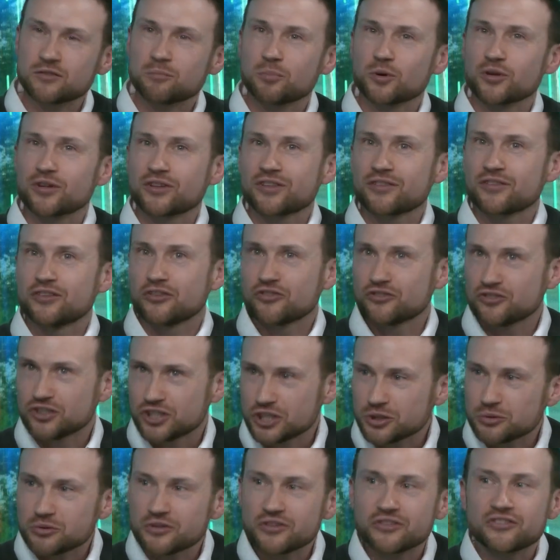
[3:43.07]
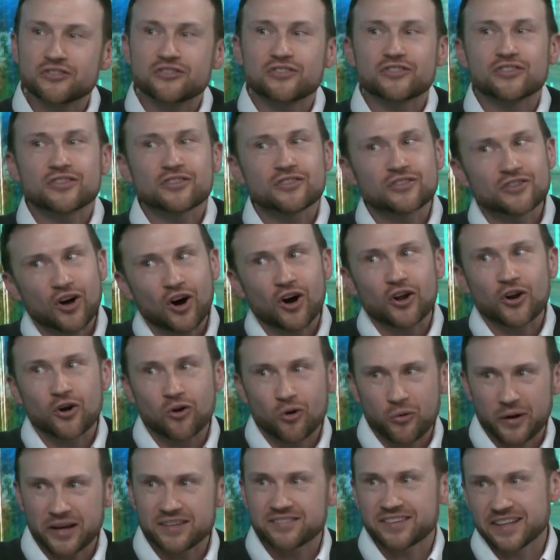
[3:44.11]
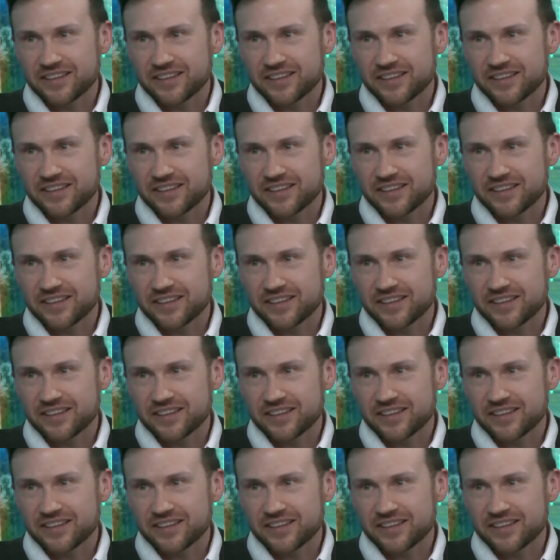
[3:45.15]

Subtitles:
but to students, not always.